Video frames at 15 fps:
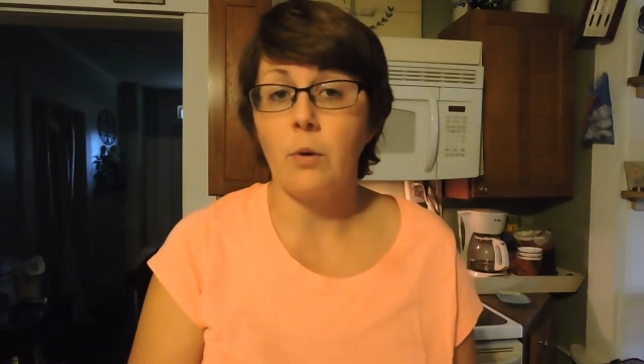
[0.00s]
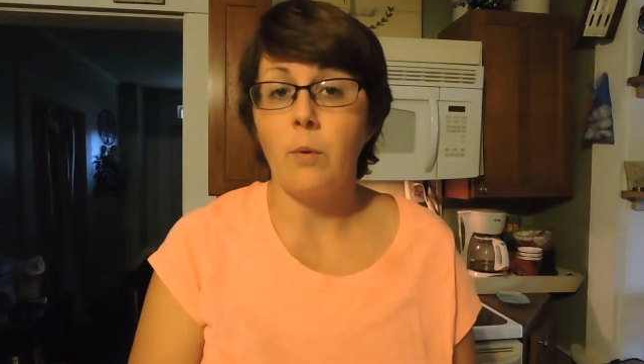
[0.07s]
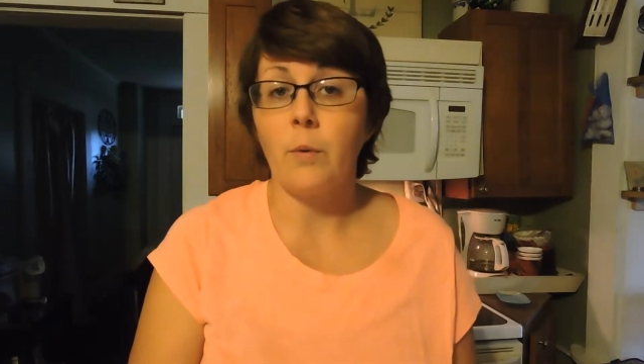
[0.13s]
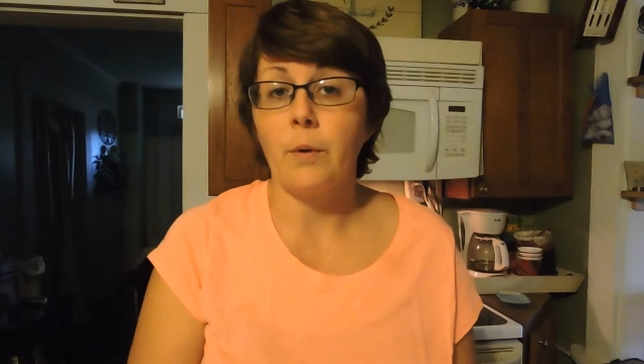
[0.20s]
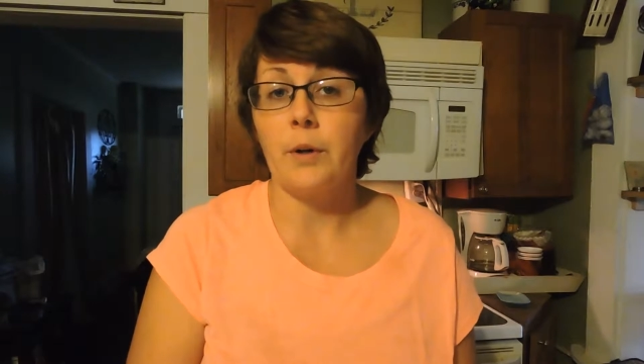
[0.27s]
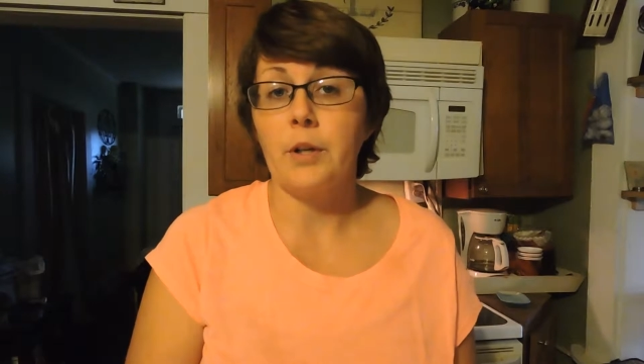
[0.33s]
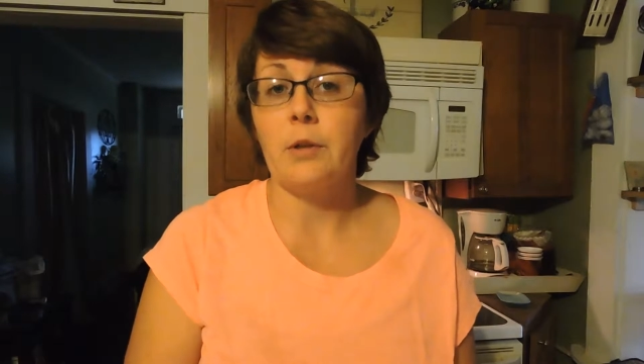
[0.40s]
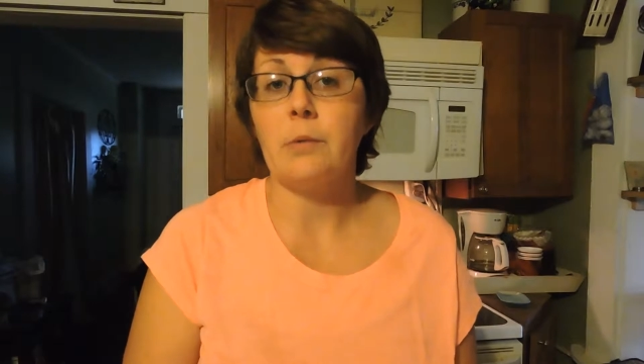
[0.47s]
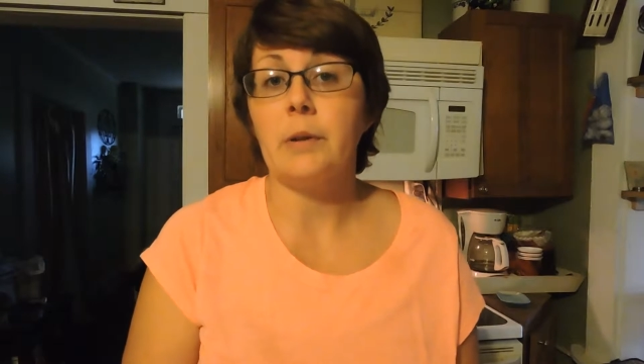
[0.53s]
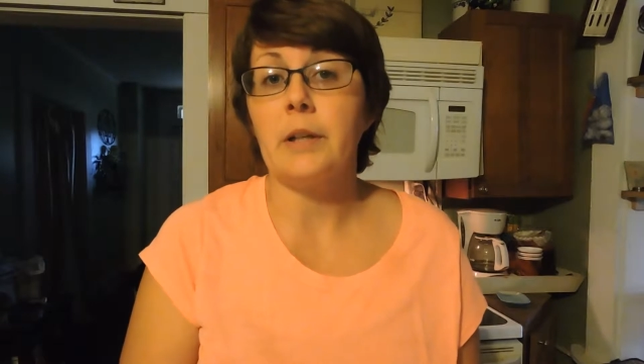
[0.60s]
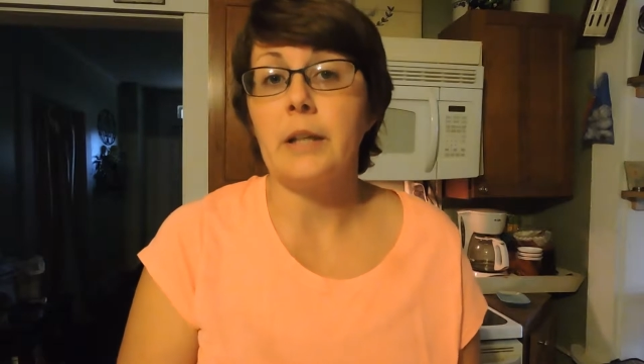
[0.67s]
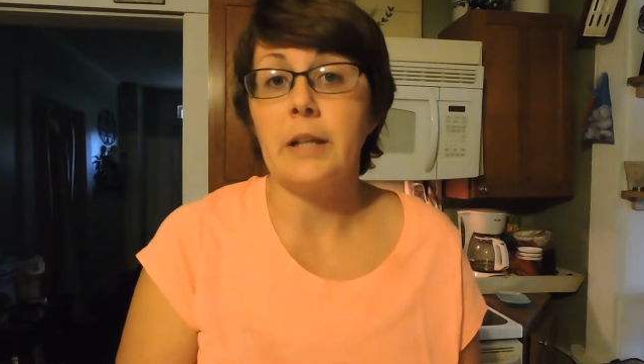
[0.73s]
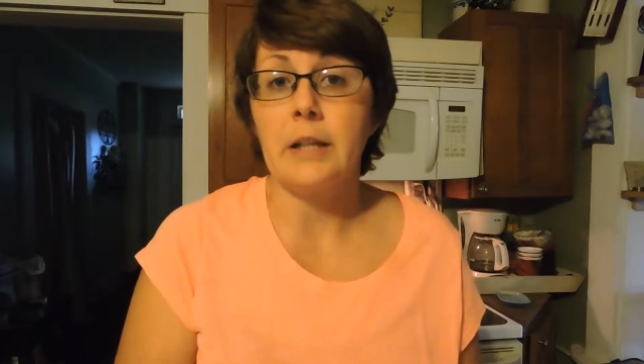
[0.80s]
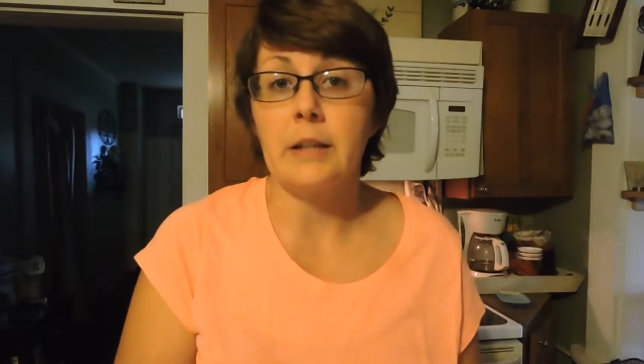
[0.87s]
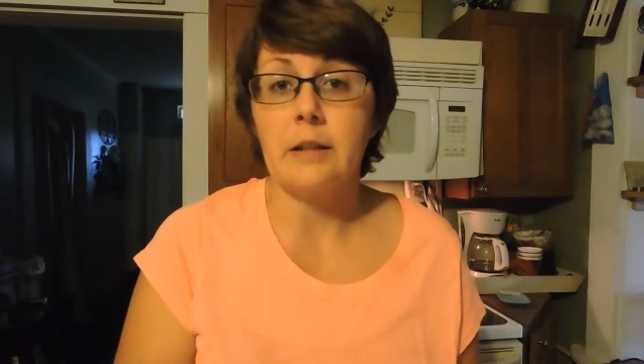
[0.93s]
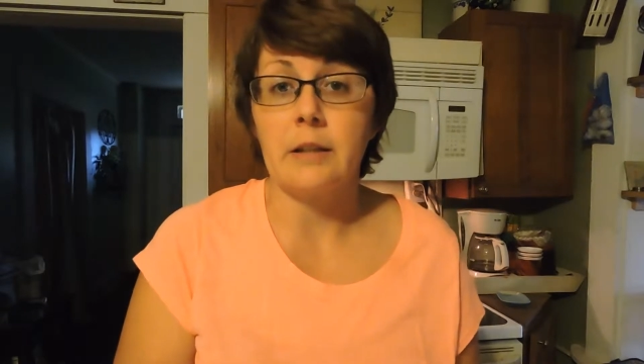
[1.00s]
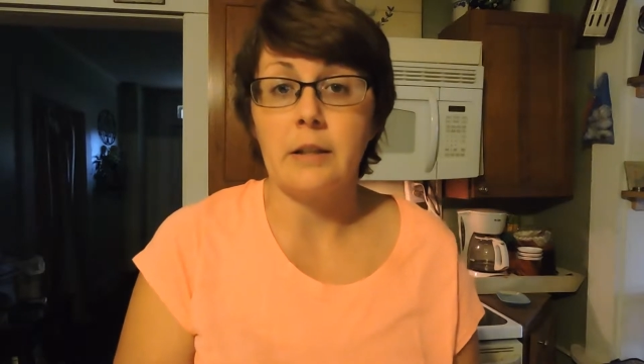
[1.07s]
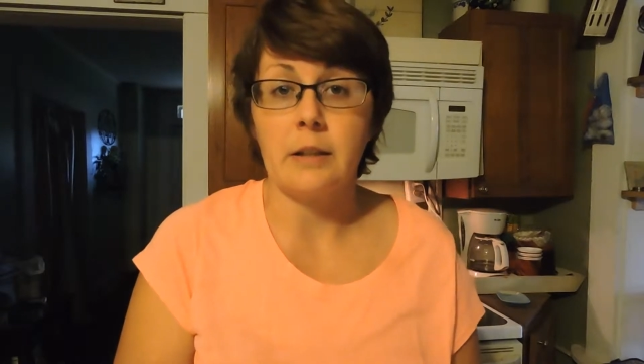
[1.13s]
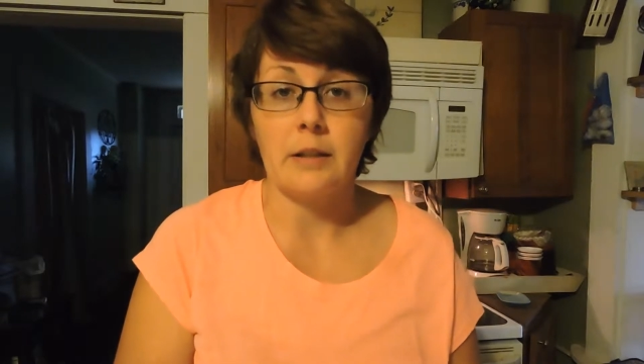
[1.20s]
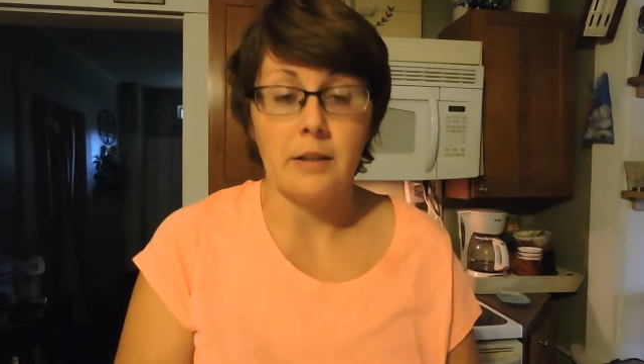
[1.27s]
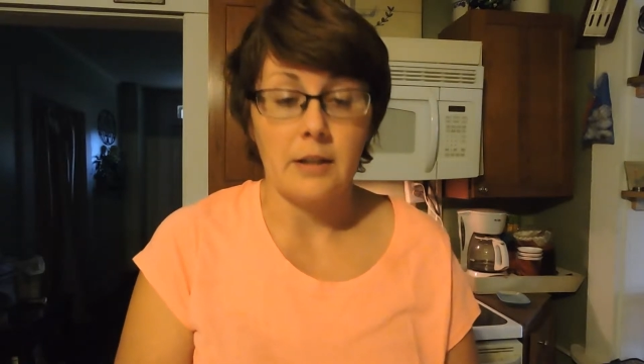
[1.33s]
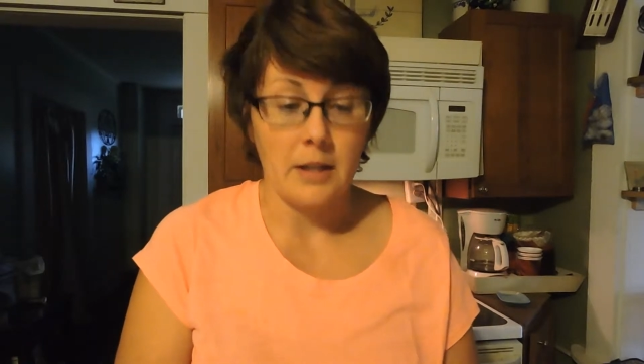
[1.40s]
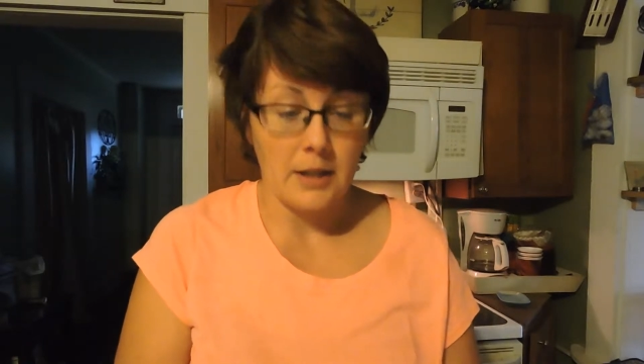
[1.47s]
or you want to get the